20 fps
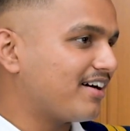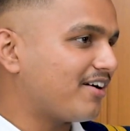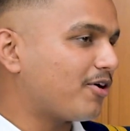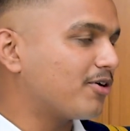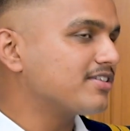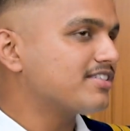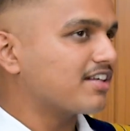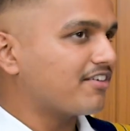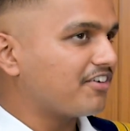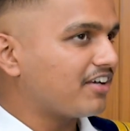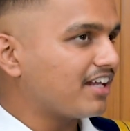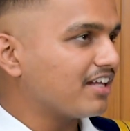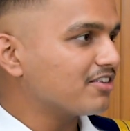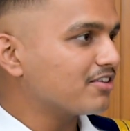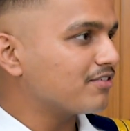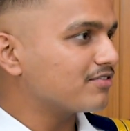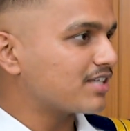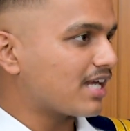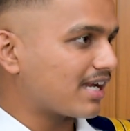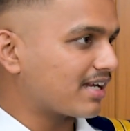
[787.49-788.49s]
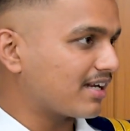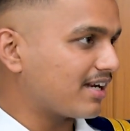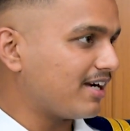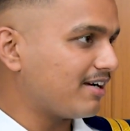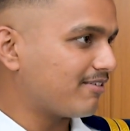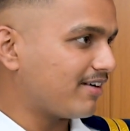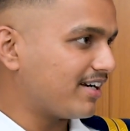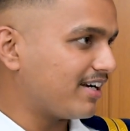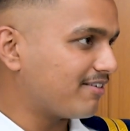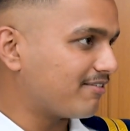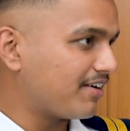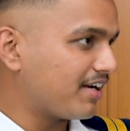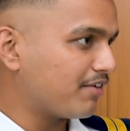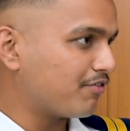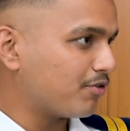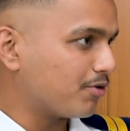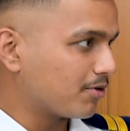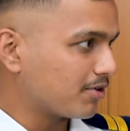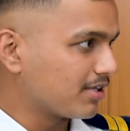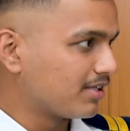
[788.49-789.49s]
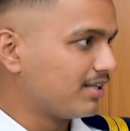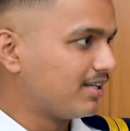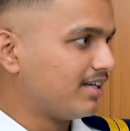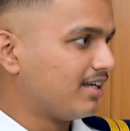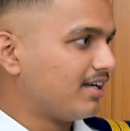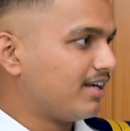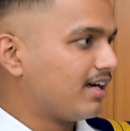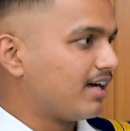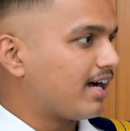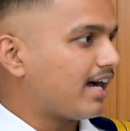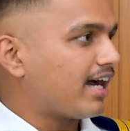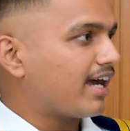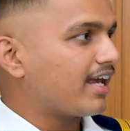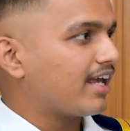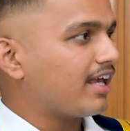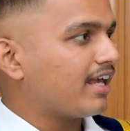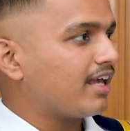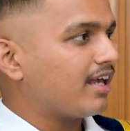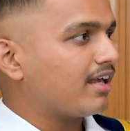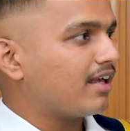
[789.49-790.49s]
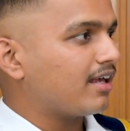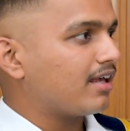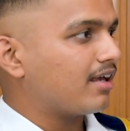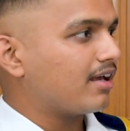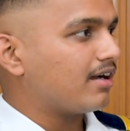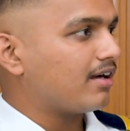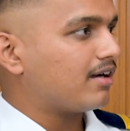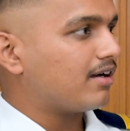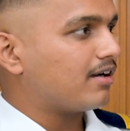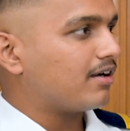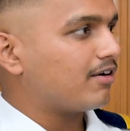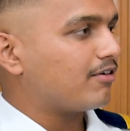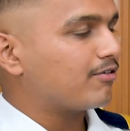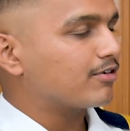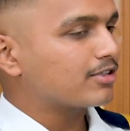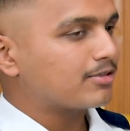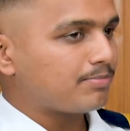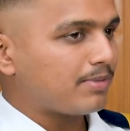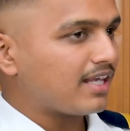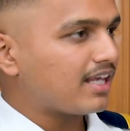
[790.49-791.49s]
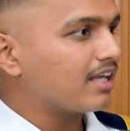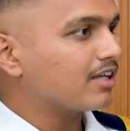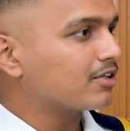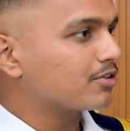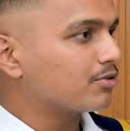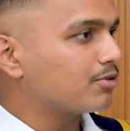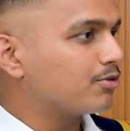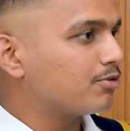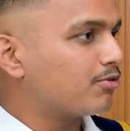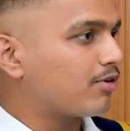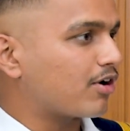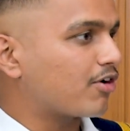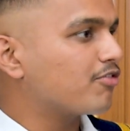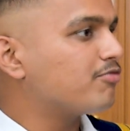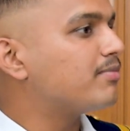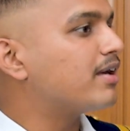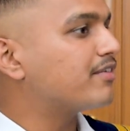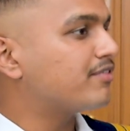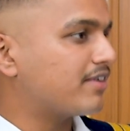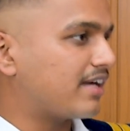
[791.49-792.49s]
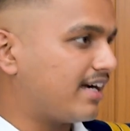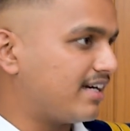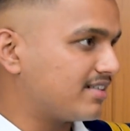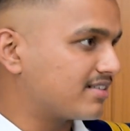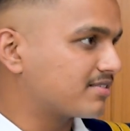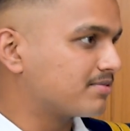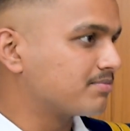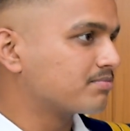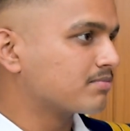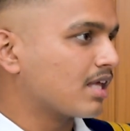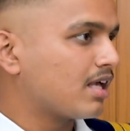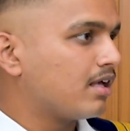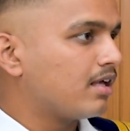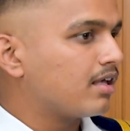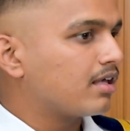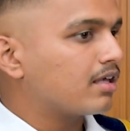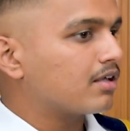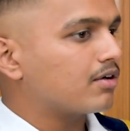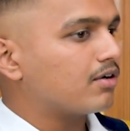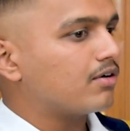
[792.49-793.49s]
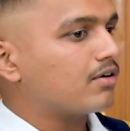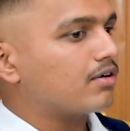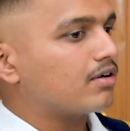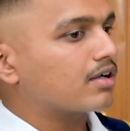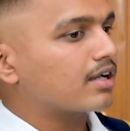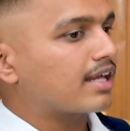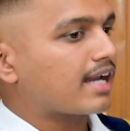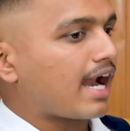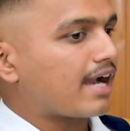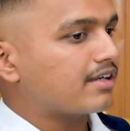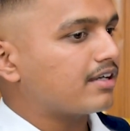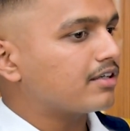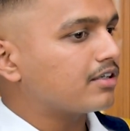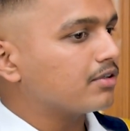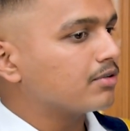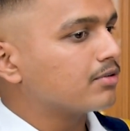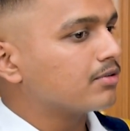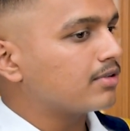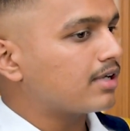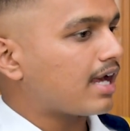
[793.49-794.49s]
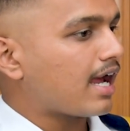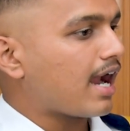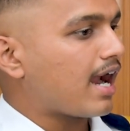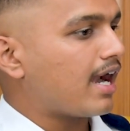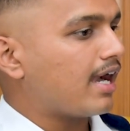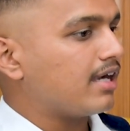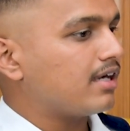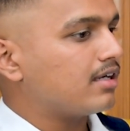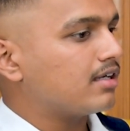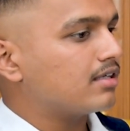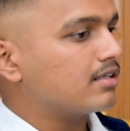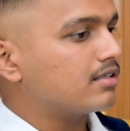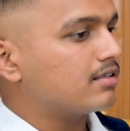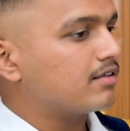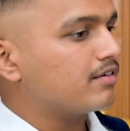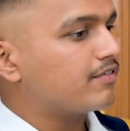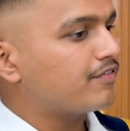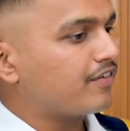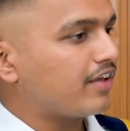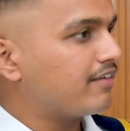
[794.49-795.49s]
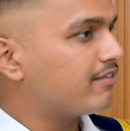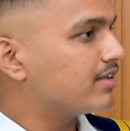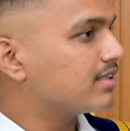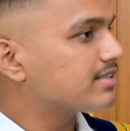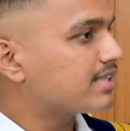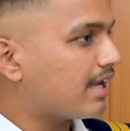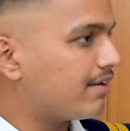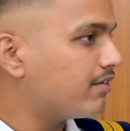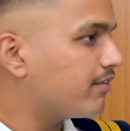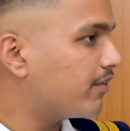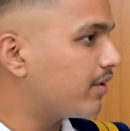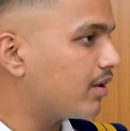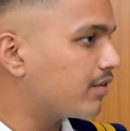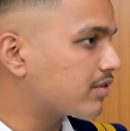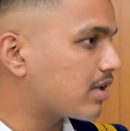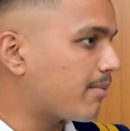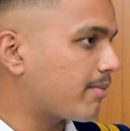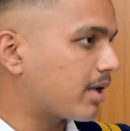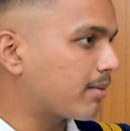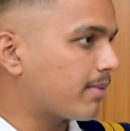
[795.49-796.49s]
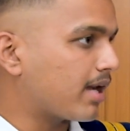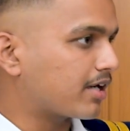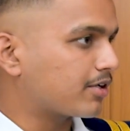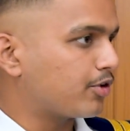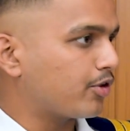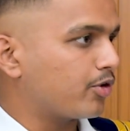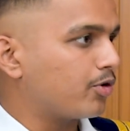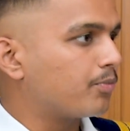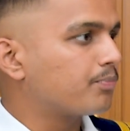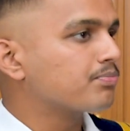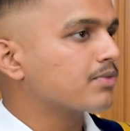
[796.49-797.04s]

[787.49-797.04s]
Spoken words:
17th of January 2024, I was speaking to one of my friends. Gratitude and favors have a way of coming back to you.